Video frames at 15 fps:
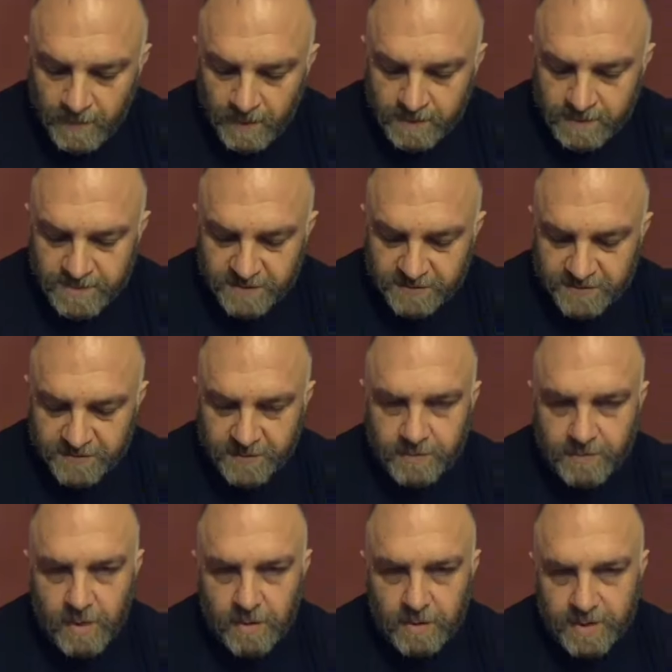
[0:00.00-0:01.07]
So from the
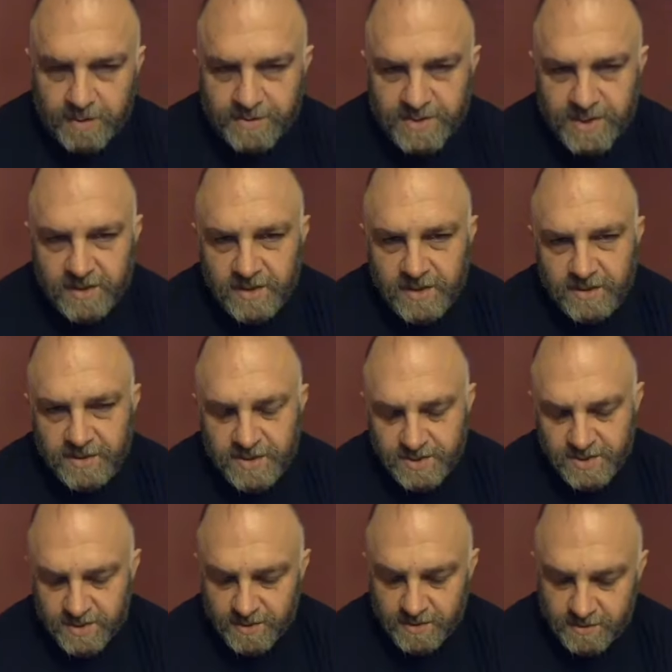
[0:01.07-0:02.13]
moment it was
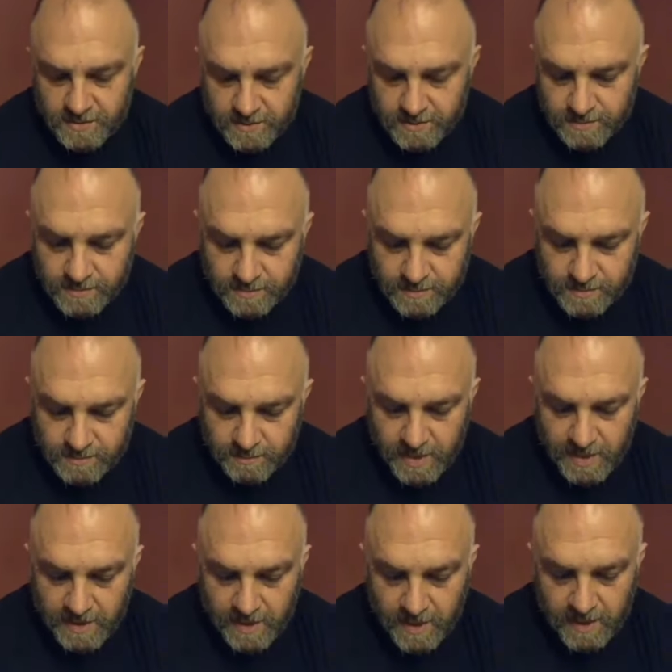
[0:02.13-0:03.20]
introduced
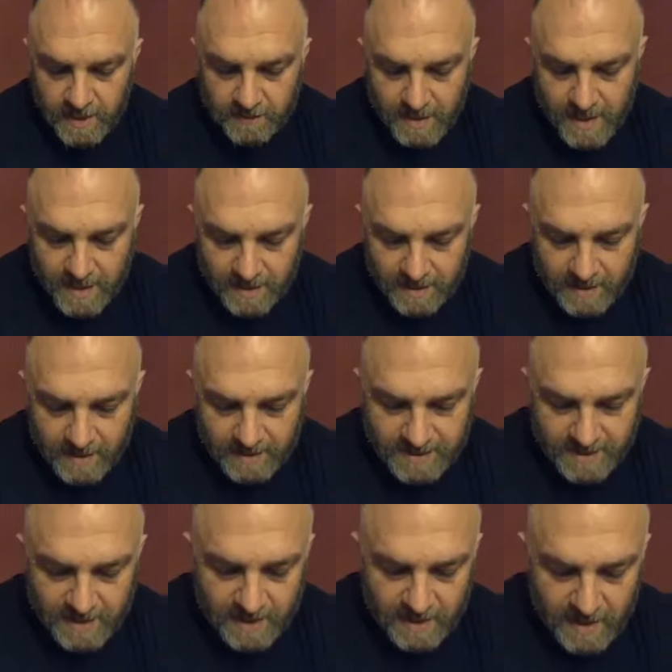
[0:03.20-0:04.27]
by Nike back in
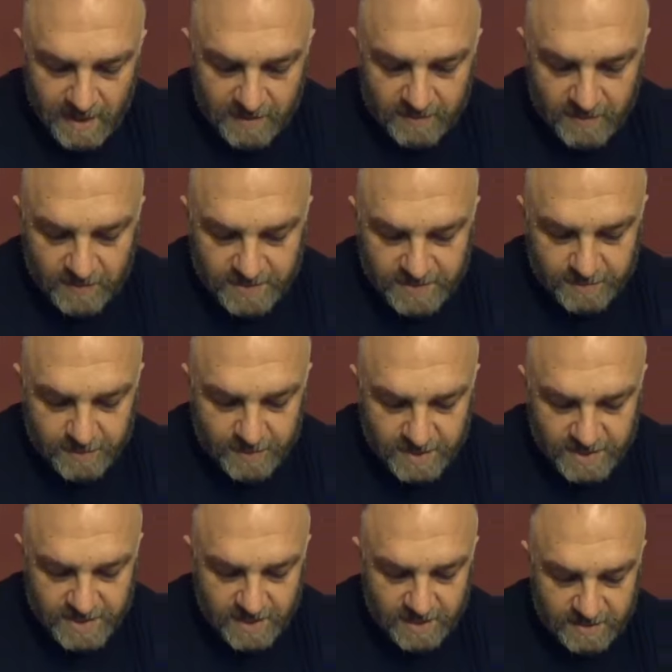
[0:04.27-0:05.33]
1988, I've always
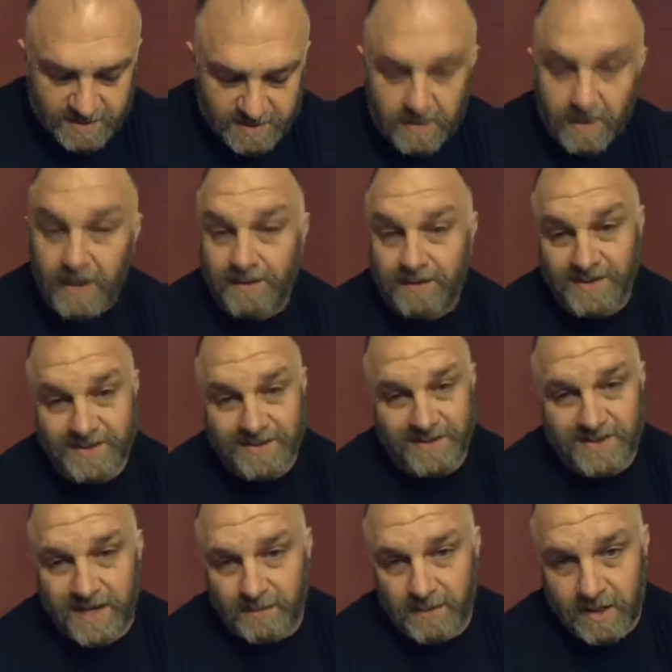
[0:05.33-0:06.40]
appreciated this. This
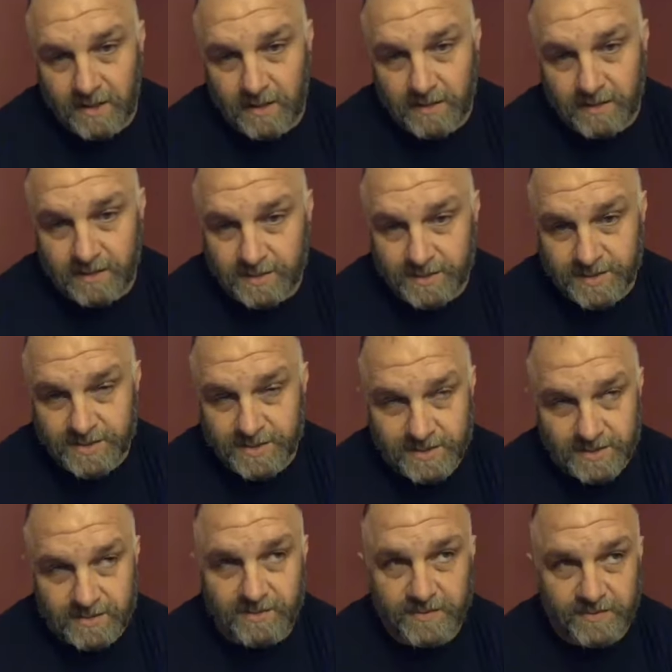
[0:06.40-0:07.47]
is not my article. This
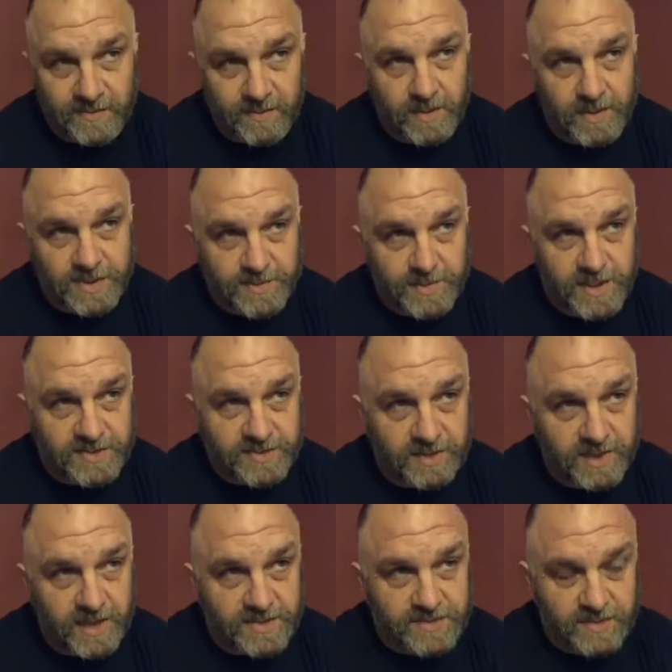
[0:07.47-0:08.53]
is from our
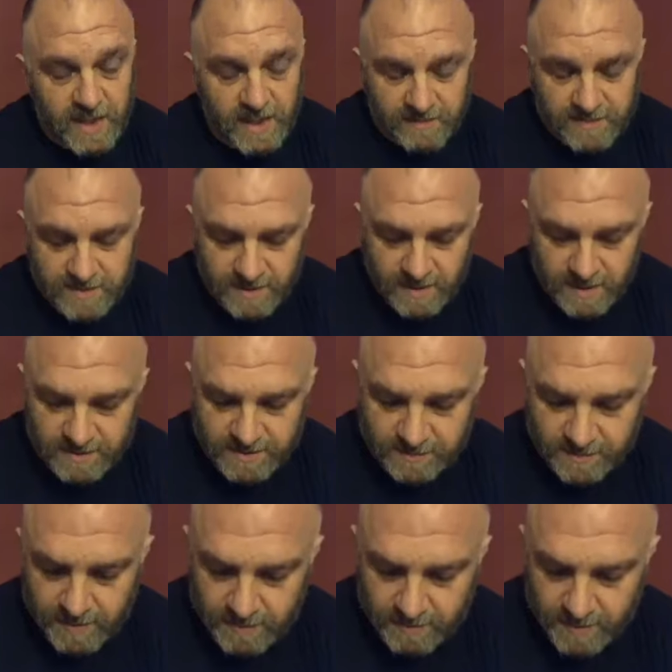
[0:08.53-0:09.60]
special guest we're having tonight,
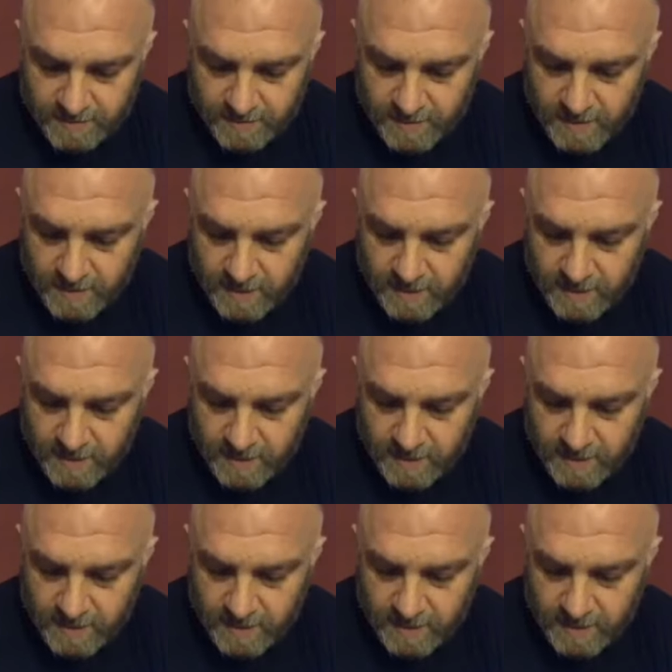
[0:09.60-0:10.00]
so bear with me.